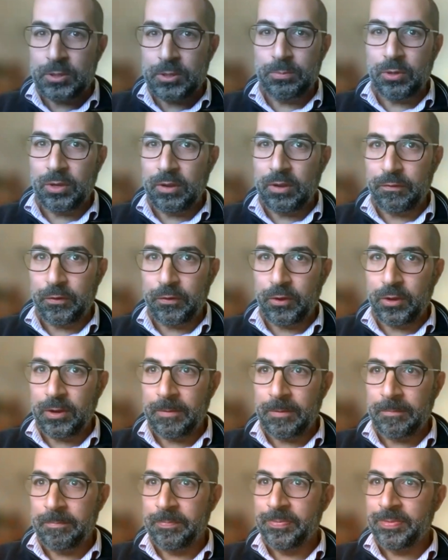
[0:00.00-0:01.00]
beautiful
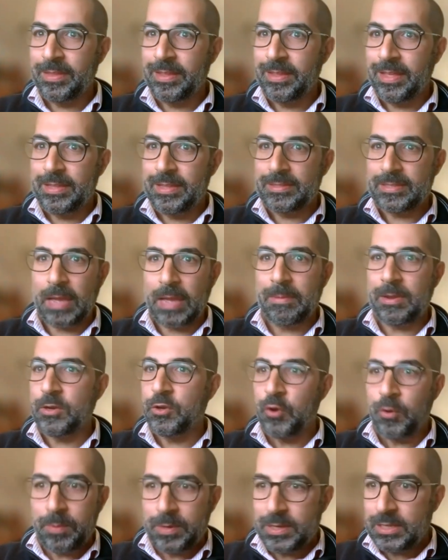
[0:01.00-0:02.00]
time, and
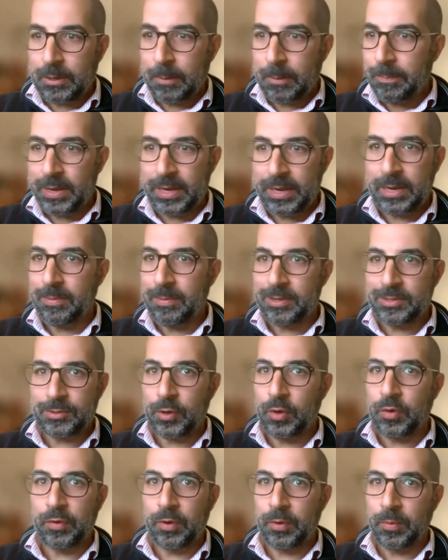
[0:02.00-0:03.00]
nobody complained about
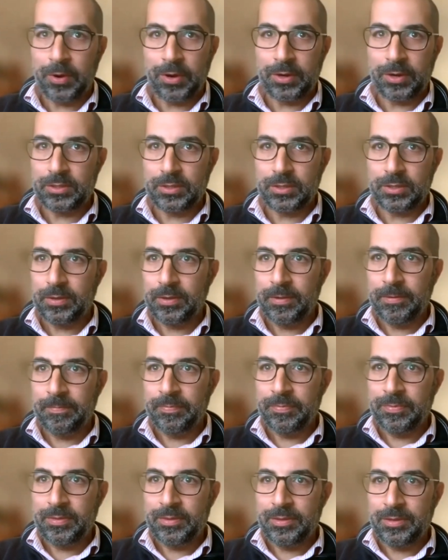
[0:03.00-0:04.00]
overworked.
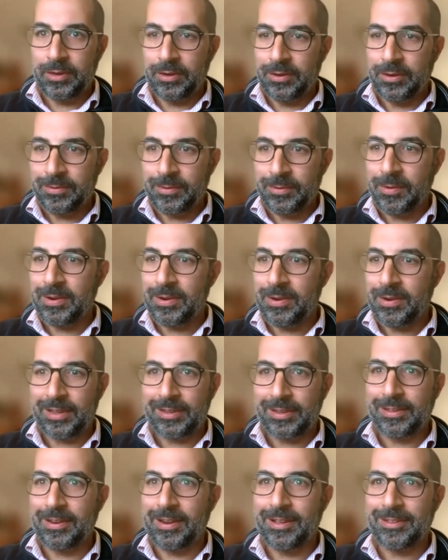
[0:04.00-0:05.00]
You know, we were like
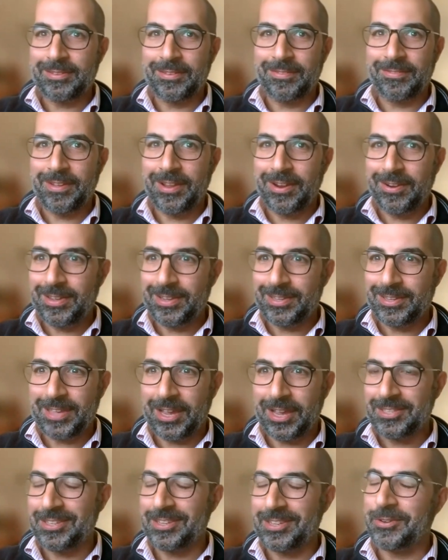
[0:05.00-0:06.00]
another very
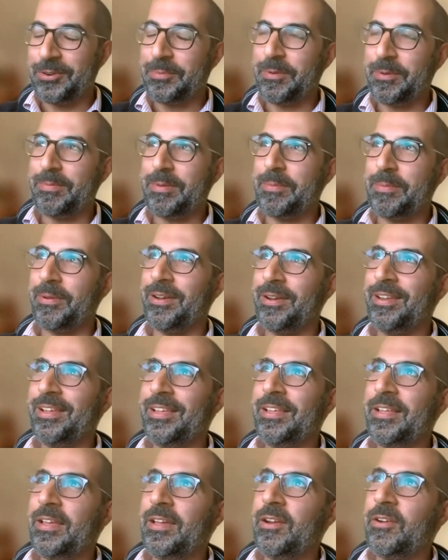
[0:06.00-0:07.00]
exciting group of people.
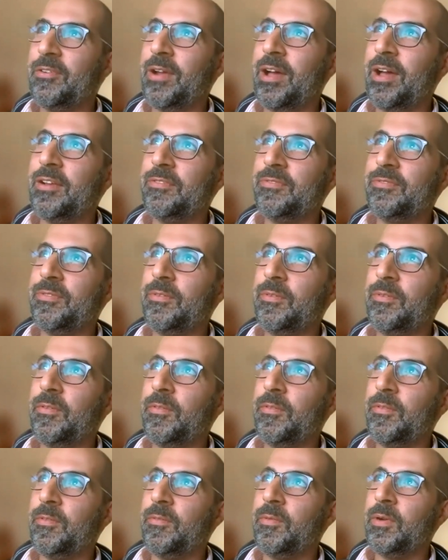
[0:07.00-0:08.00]
Ralph,
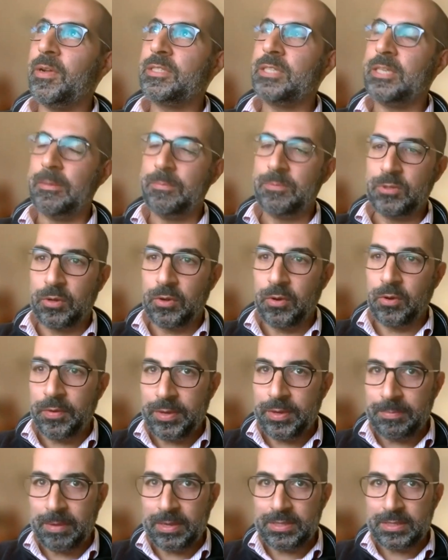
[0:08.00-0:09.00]
what keeps you
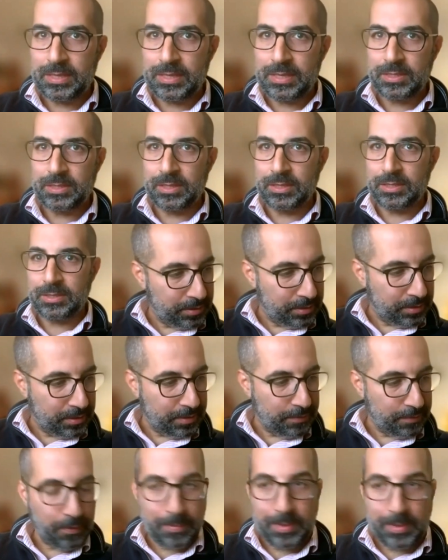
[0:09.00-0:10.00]
going? My sense is,
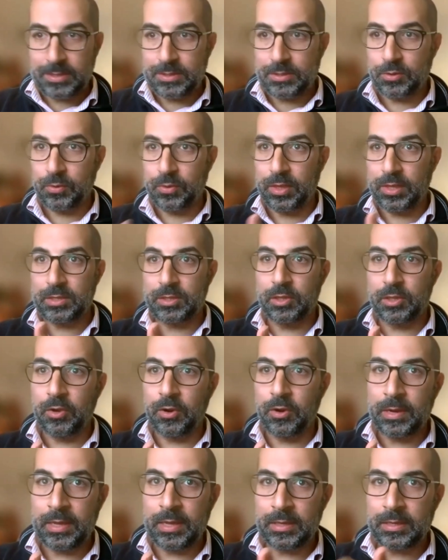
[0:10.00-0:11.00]
for me, it's two things:
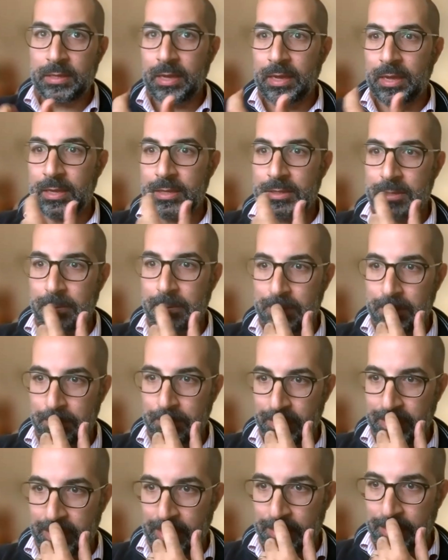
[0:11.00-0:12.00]
learning and the people
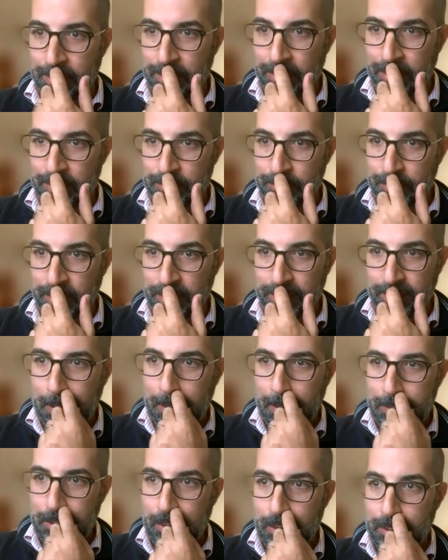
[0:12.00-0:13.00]
that I'm around with.
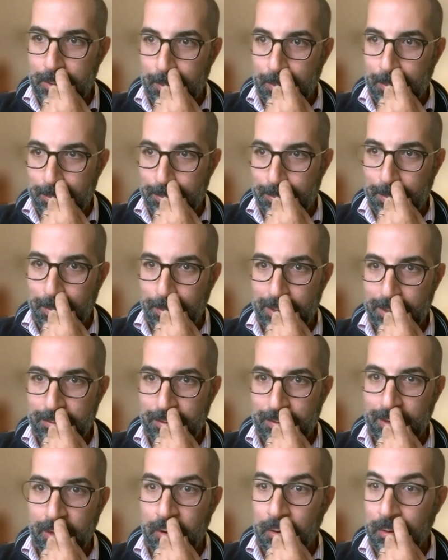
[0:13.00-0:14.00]
The part
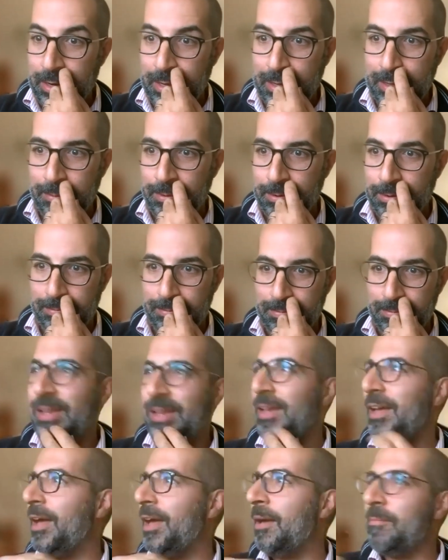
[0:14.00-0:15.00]
around learning,
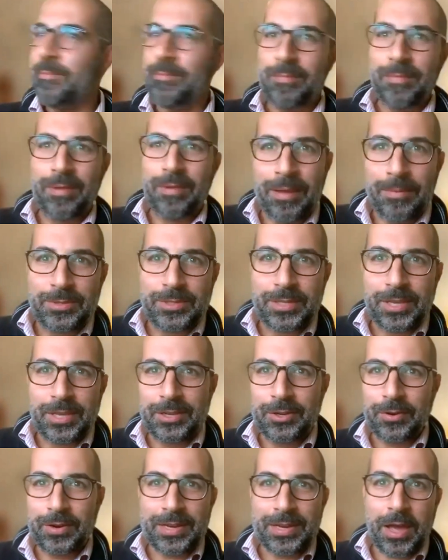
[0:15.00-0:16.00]
I'm
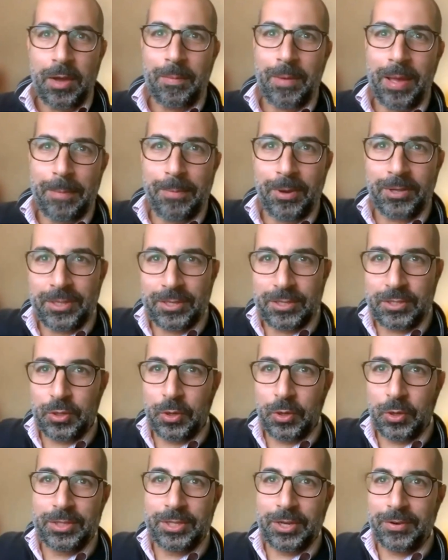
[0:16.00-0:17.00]
tinkering now. I bought a
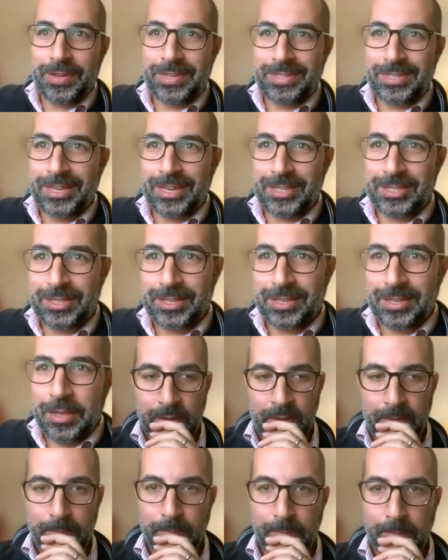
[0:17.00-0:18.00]
soldering kit,
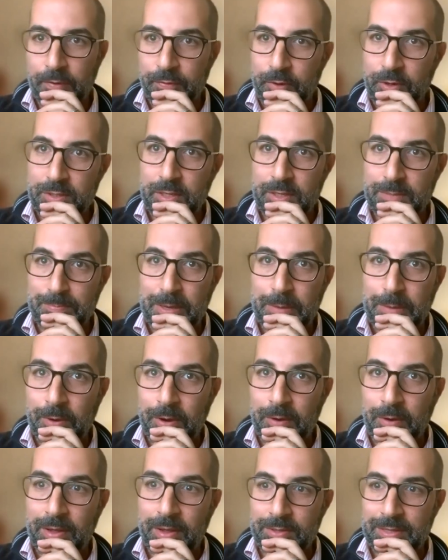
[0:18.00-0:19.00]
but of course there's people
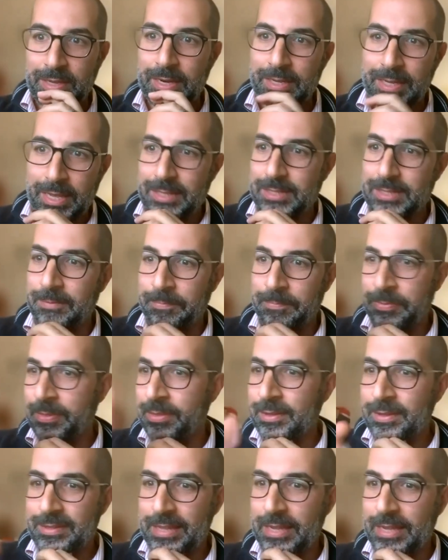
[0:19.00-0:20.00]
around, and I guess
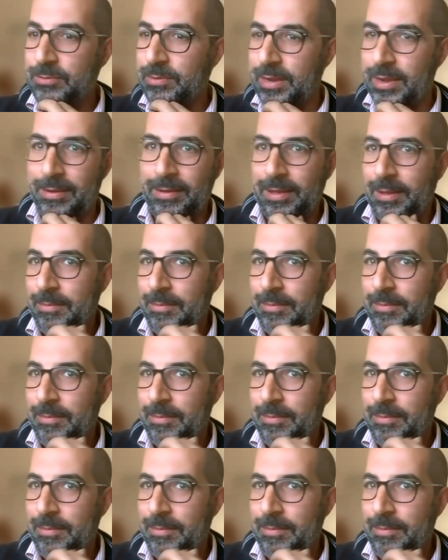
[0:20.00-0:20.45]
that's why, I